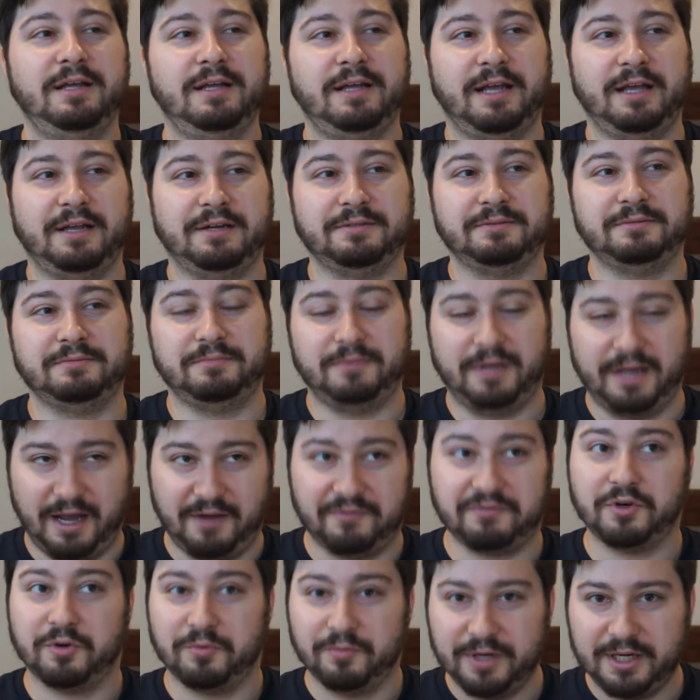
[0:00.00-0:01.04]
and
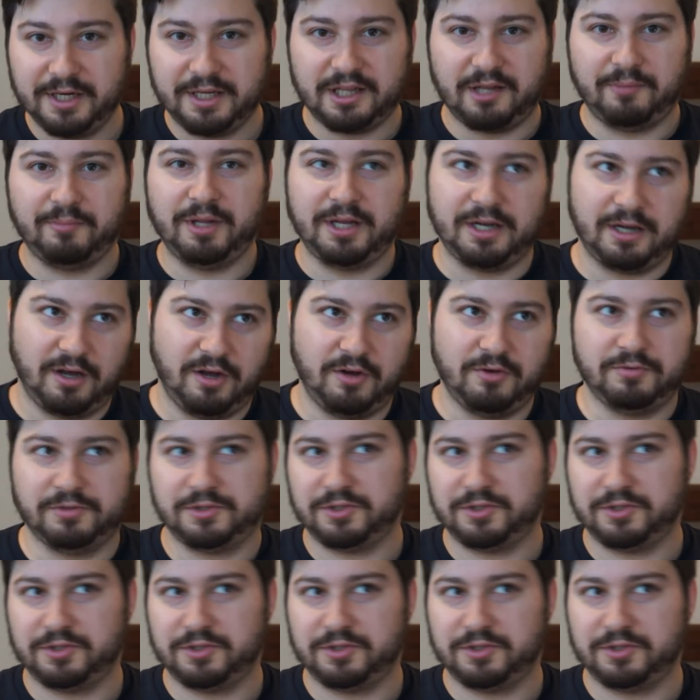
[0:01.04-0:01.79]
after reading them, like, oh,